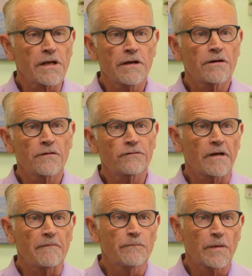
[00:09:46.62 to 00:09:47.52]
years,
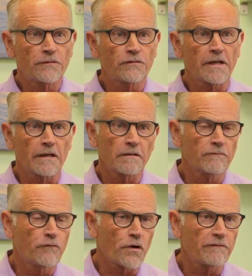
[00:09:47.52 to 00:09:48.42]
I've been seeing
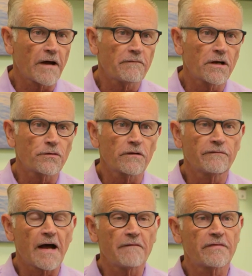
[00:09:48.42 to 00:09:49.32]
4,500 to
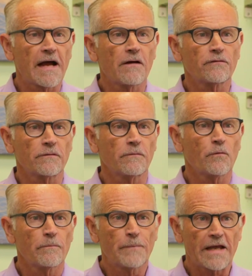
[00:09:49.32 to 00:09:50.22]
5,000
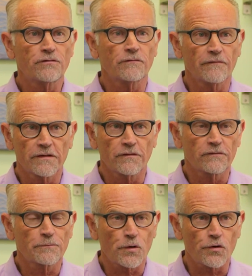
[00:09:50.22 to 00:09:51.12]
patient
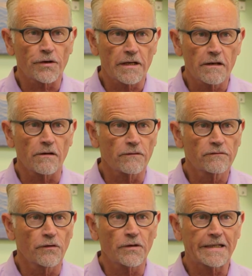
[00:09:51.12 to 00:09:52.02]
visits per year.
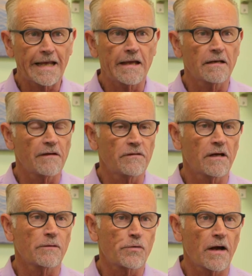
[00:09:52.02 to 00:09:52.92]
So to date, I've
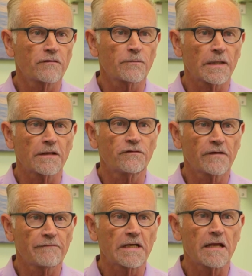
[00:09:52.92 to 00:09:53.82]
done approximately
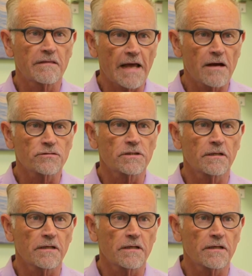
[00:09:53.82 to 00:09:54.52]
70,000